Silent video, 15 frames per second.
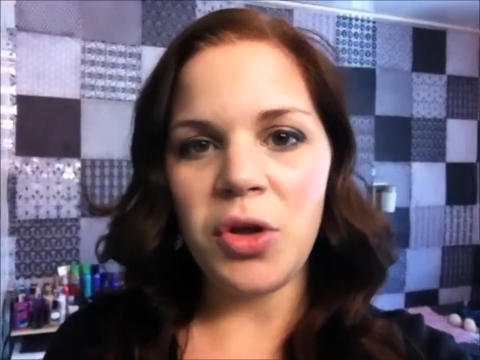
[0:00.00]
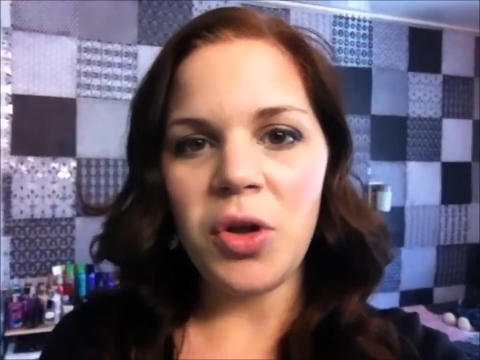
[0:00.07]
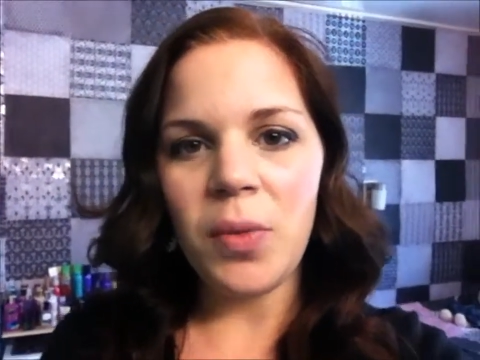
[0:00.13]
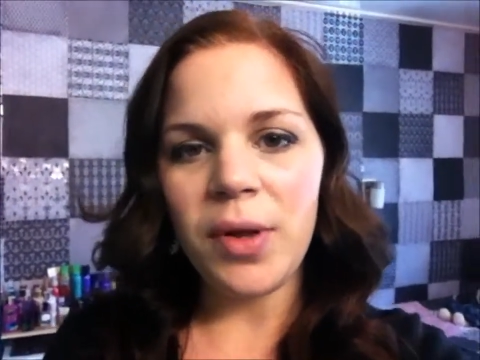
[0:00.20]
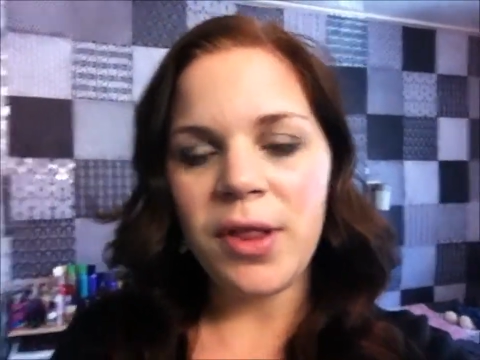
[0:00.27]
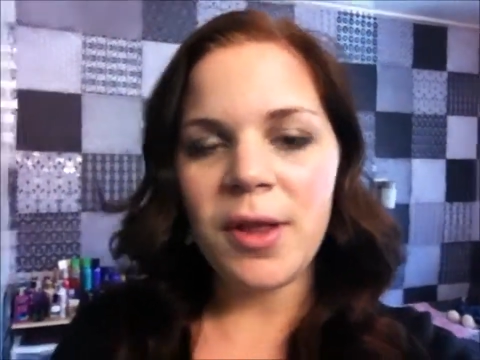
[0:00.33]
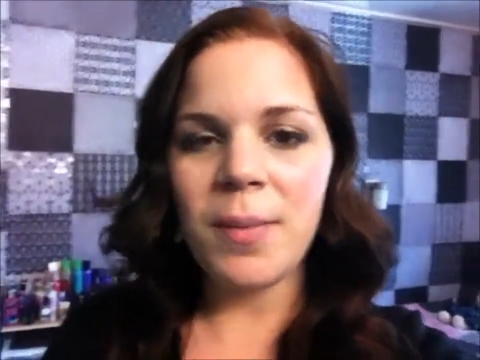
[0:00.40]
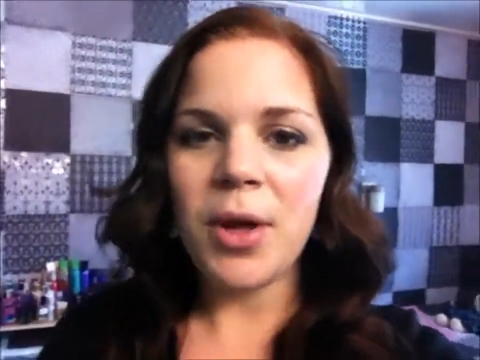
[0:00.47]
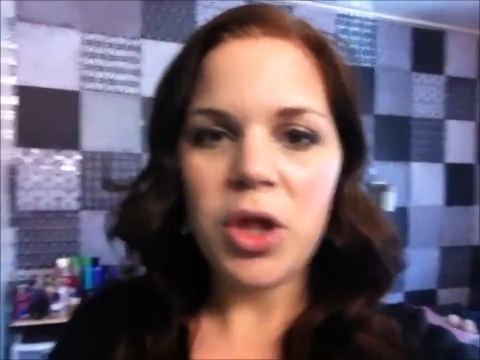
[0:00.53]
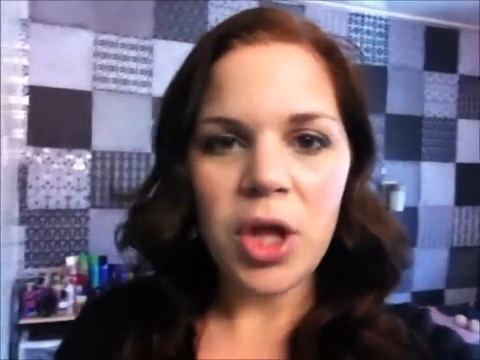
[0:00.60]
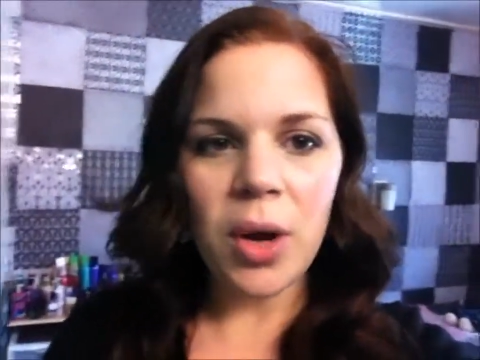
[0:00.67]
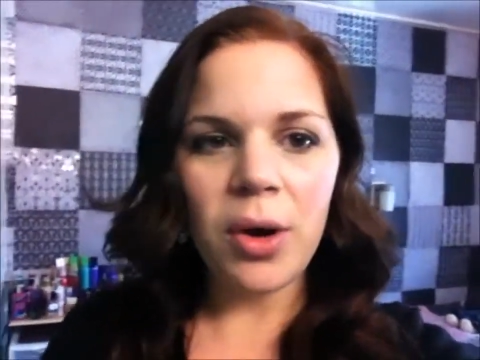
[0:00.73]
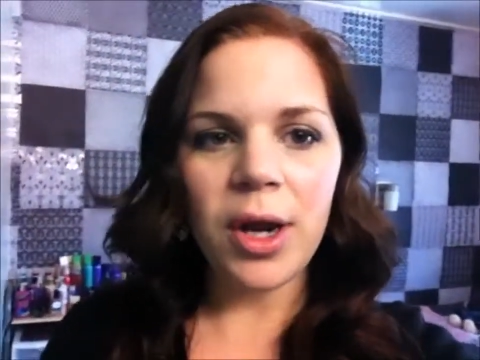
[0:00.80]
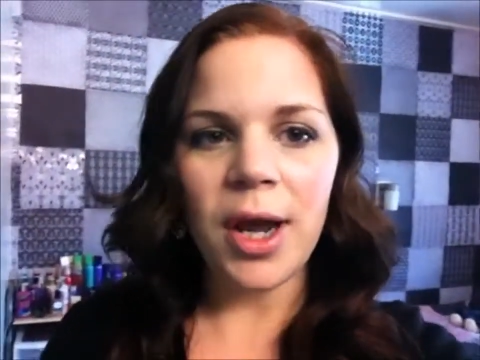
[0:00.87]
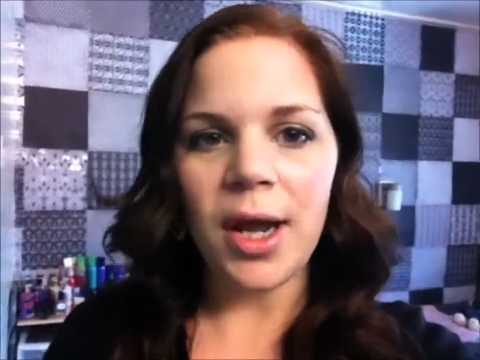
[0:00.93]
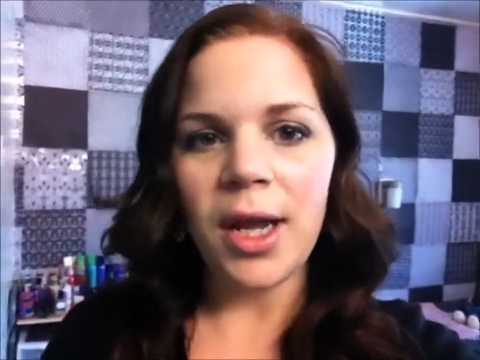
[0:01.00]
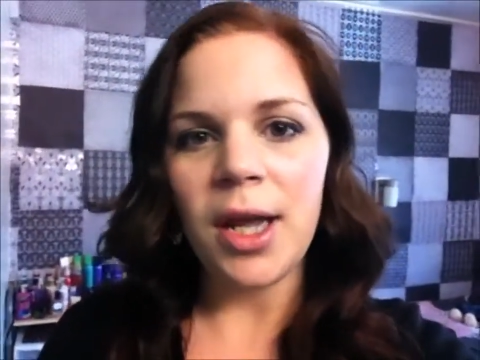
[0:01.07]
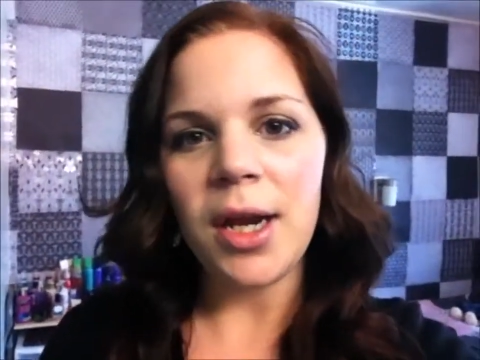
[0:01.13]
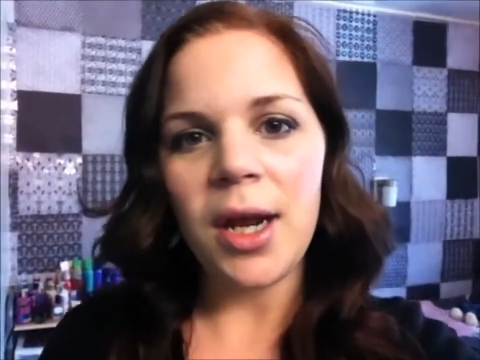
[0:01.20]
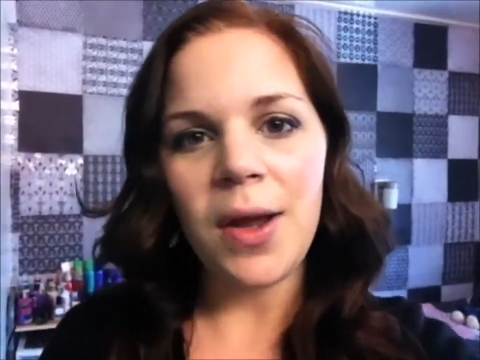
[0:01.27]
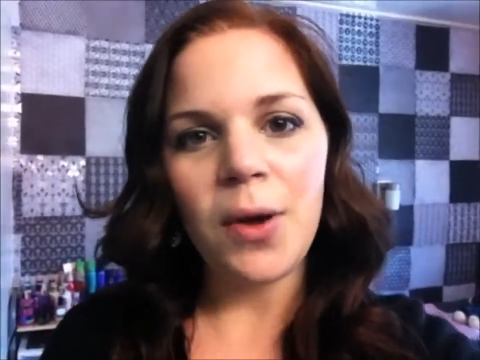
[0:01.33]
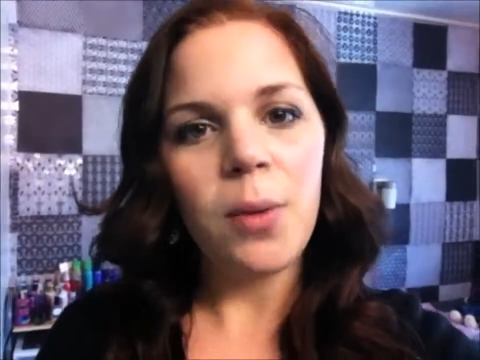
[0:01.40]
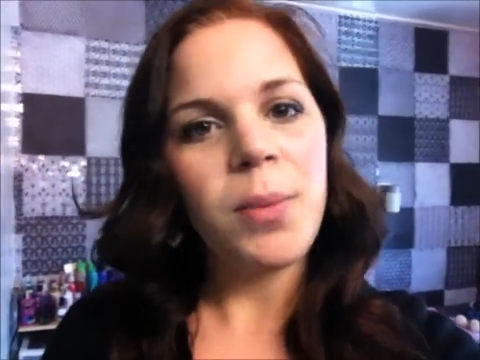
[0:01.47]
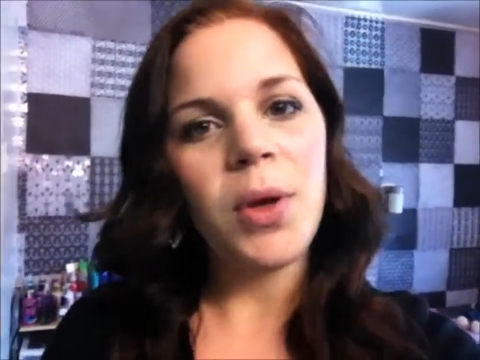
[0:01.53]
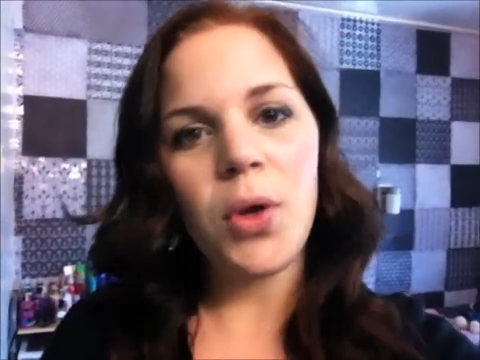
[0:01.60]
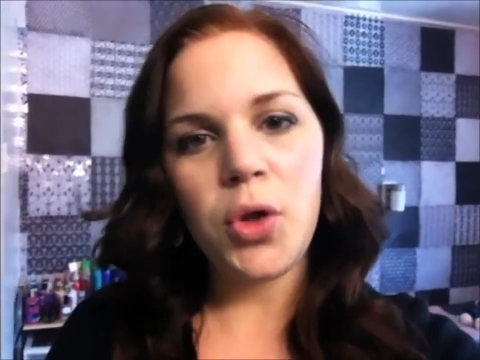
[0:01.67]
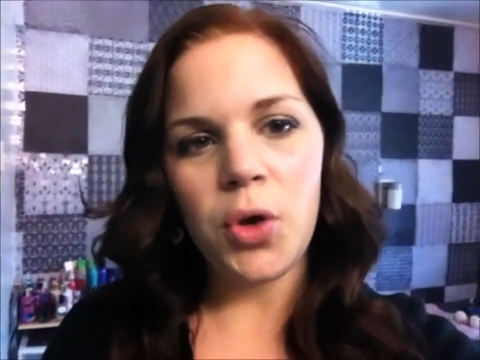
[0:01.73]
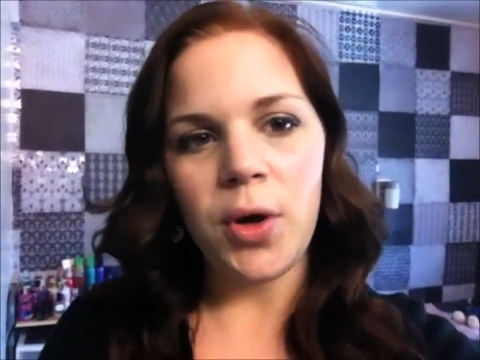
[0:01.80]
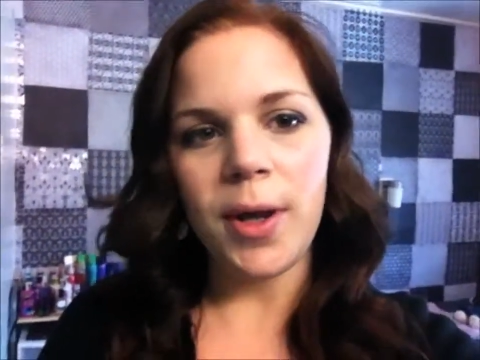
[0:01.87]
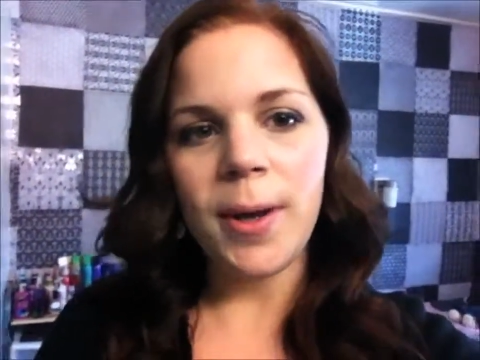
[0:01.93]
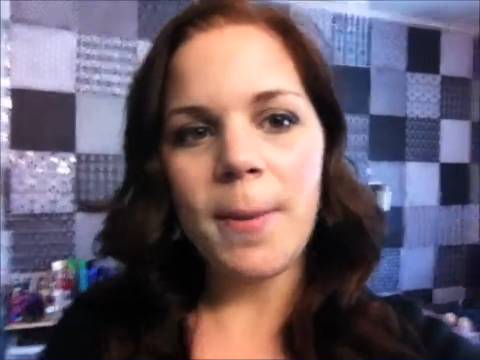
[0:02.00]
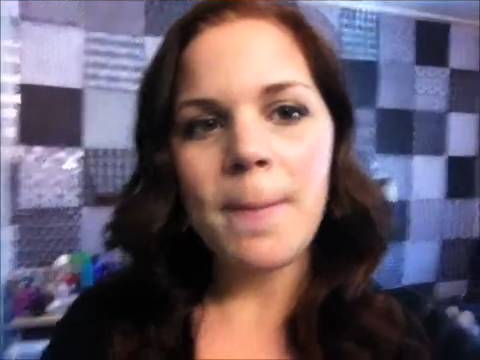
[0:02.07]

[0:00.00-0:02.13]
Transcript: you what's in my shower caddy, and I hope you enjoy.